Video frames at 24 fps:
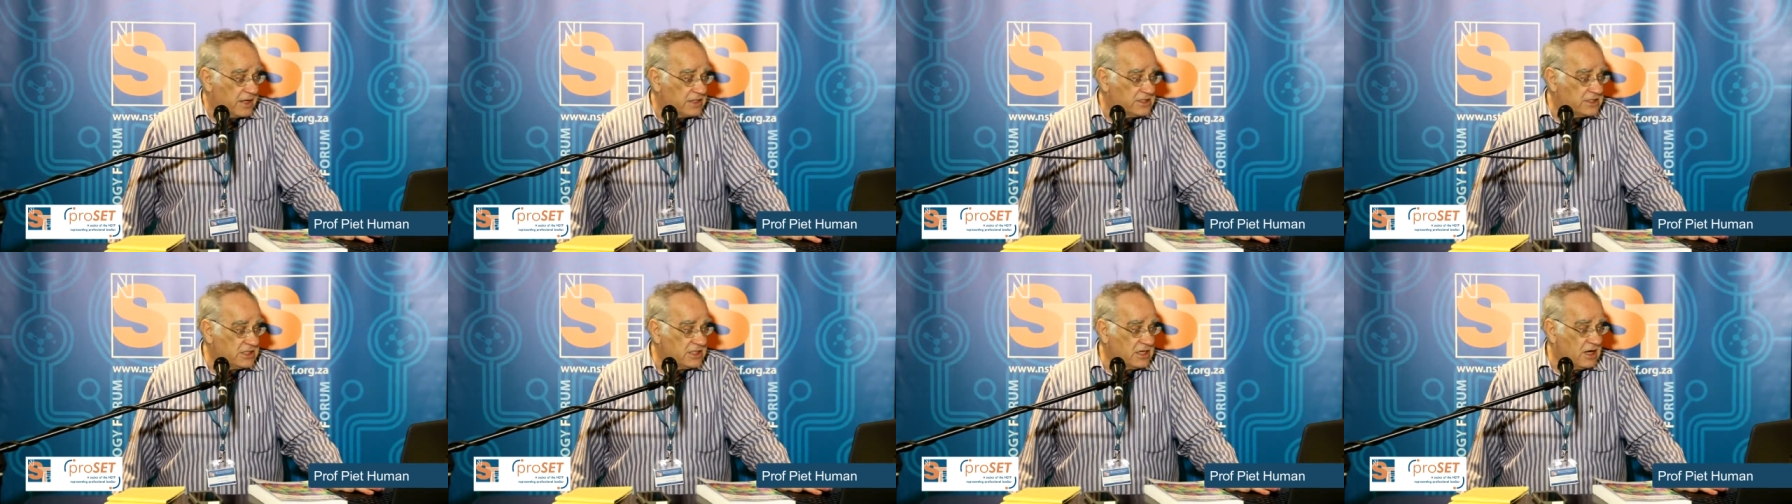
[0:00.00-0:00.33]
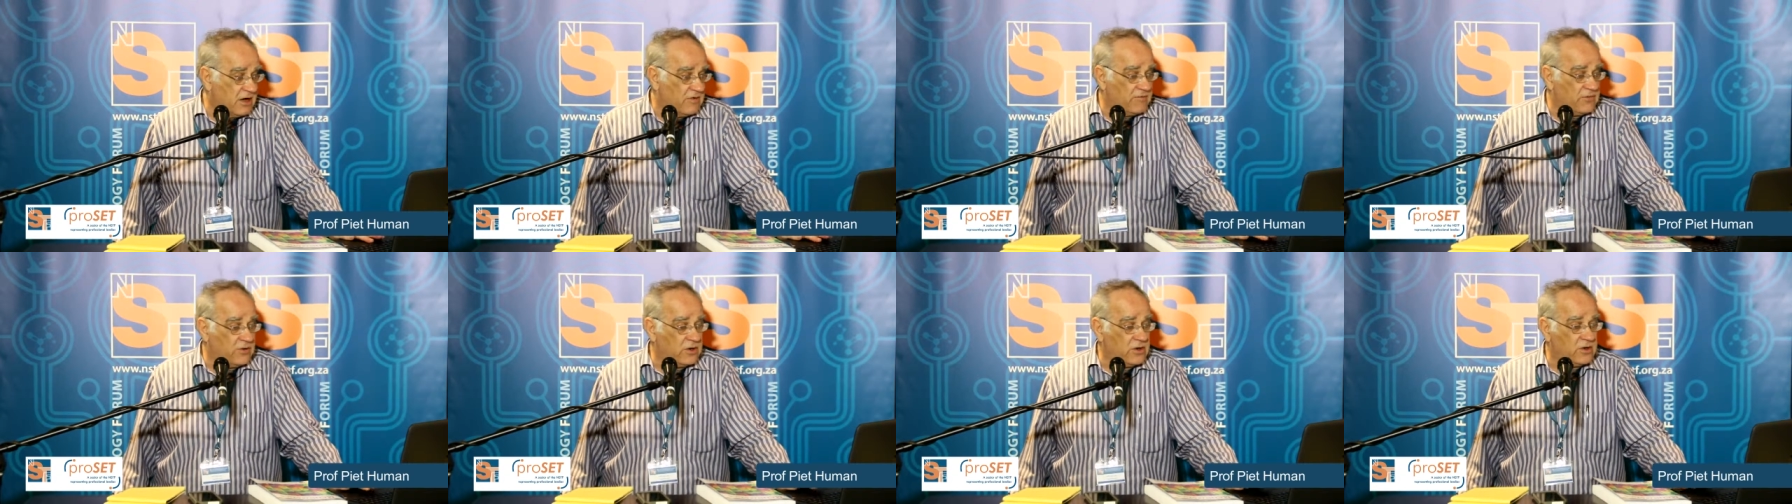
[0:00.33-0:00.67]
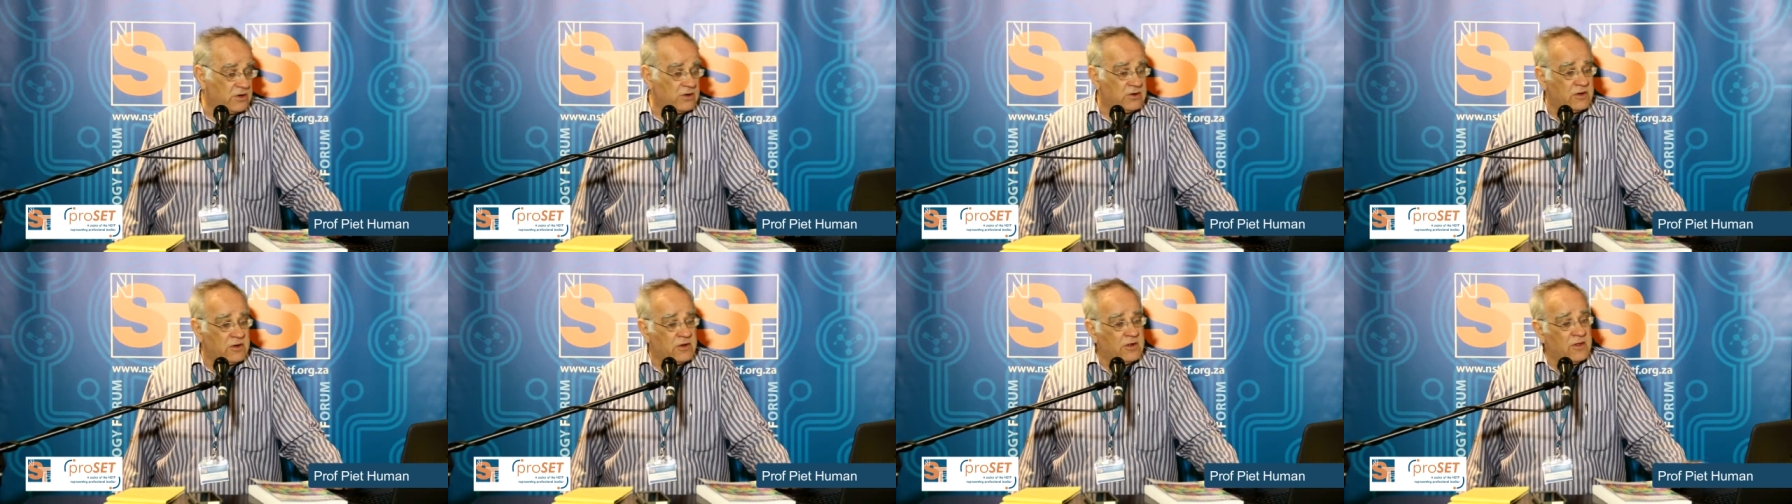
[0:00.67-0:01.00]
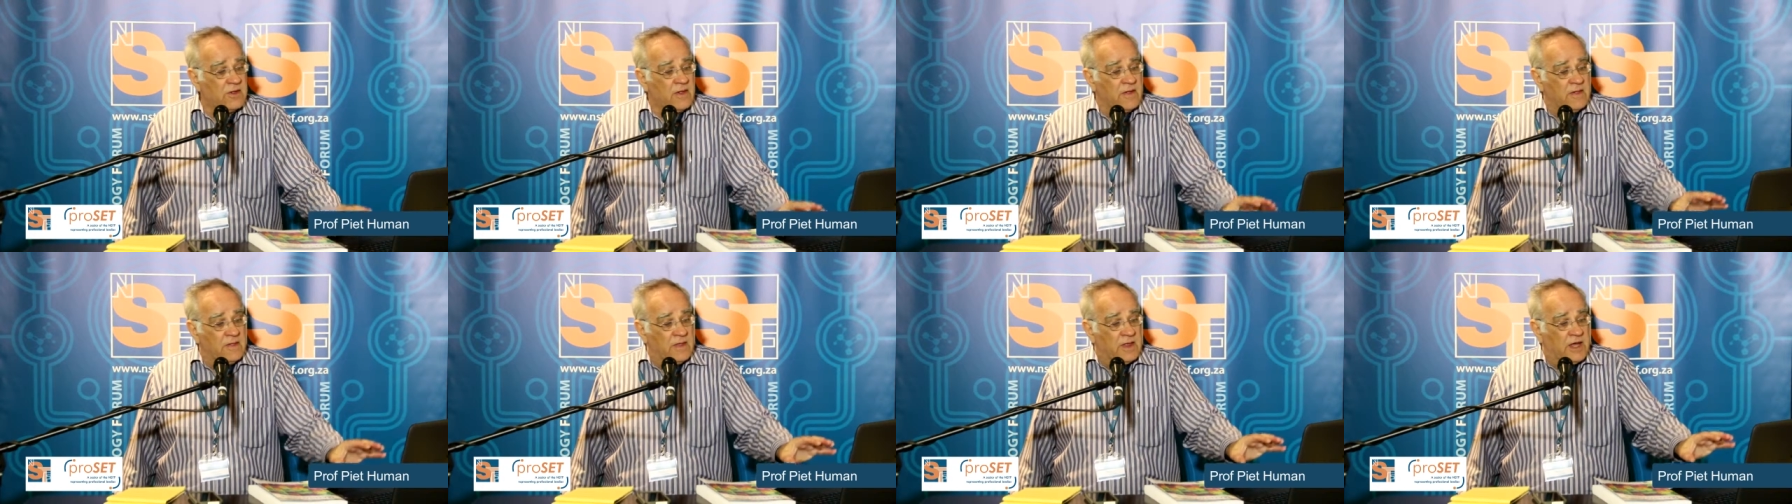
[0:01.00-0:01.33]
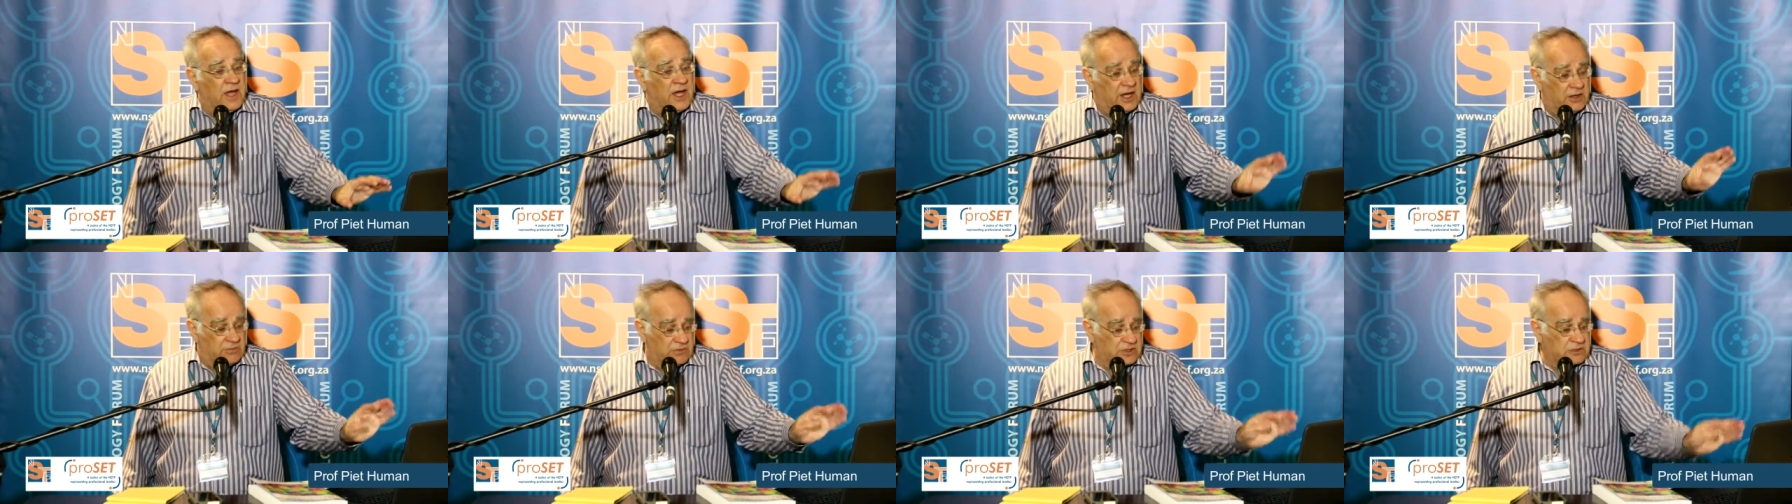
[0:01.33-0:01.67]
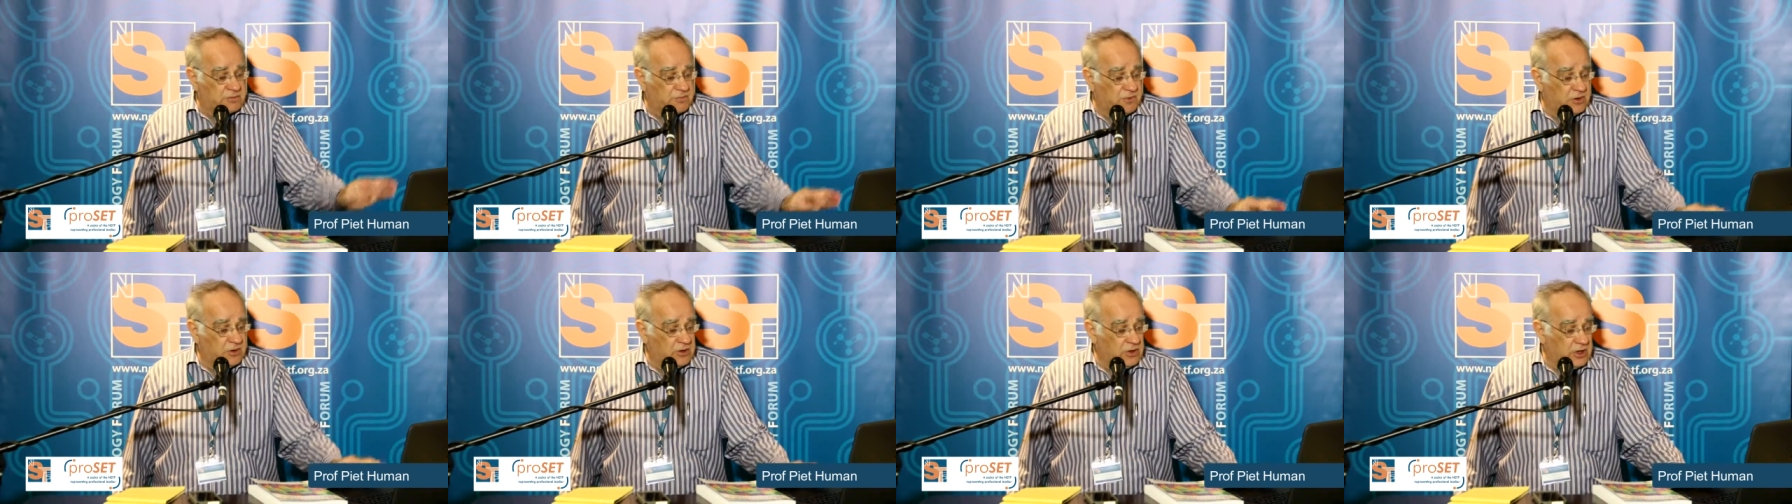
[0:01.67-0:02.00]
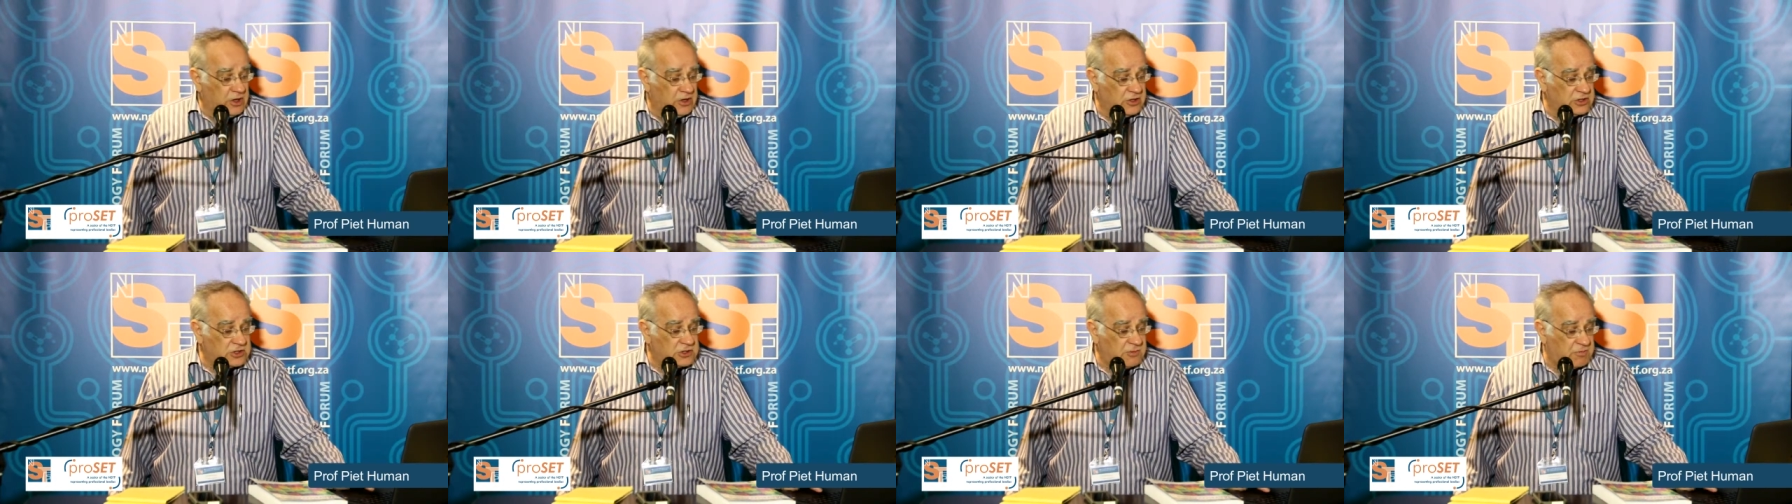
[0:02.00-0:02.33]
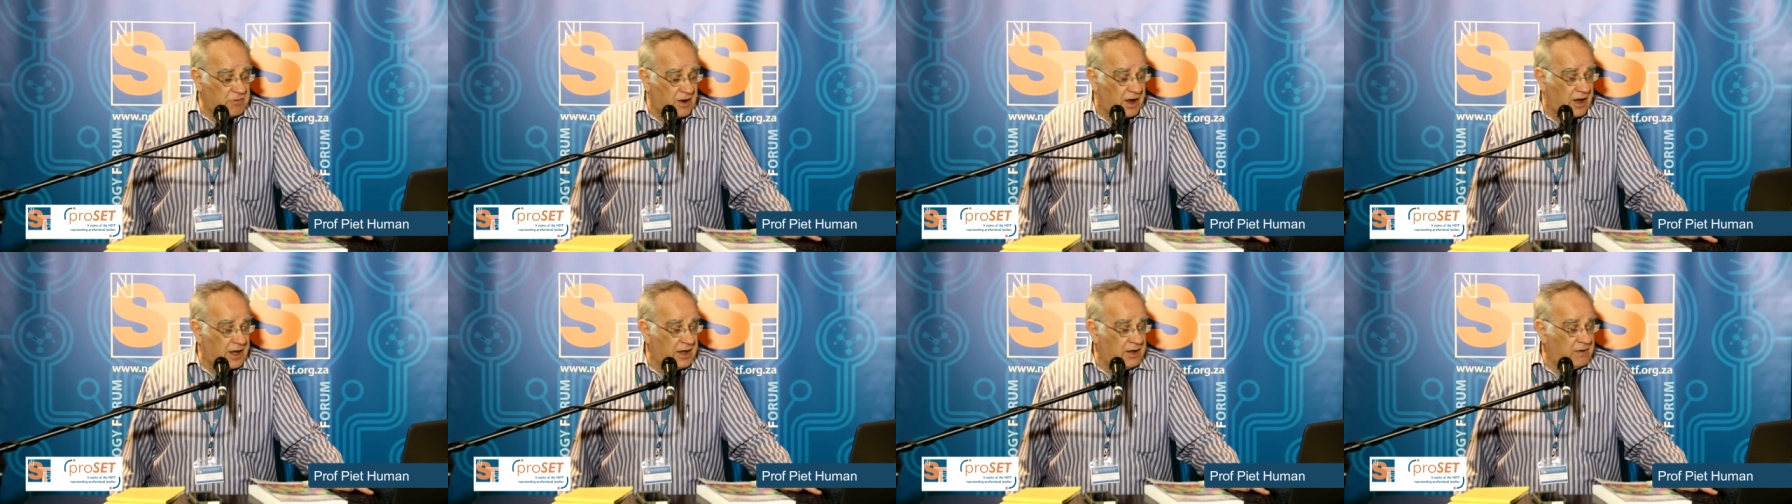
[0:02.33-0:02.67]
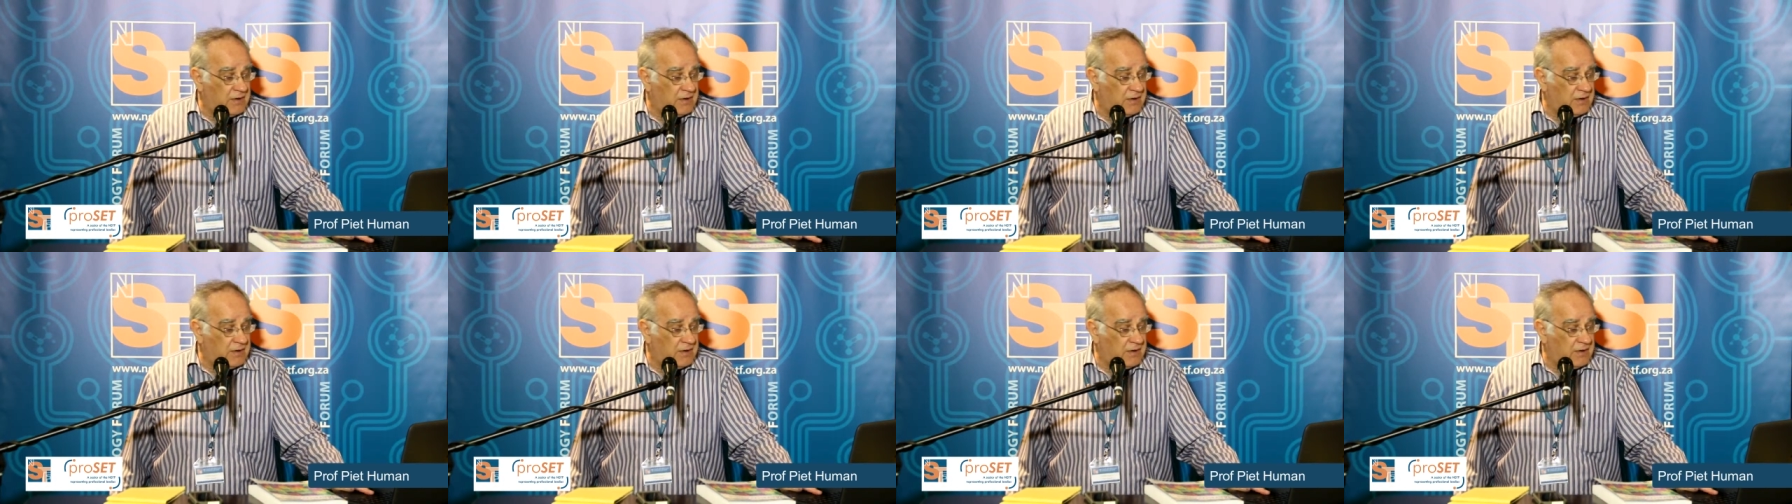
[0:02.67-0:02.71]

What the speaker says: Siavulu. It was produced by